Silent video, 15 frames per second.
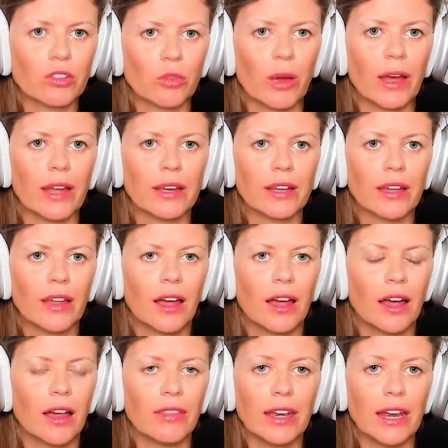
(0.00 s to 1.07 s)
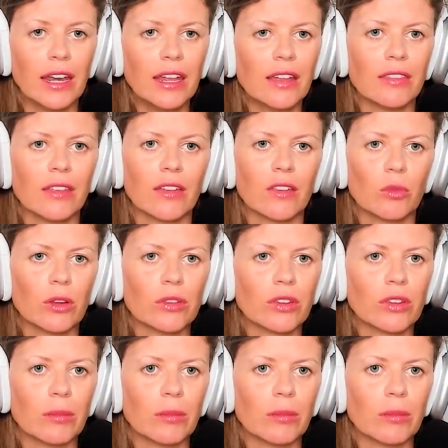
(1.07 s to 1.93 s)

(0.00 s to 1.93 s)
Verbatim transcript: threat uh, than any of the other ones.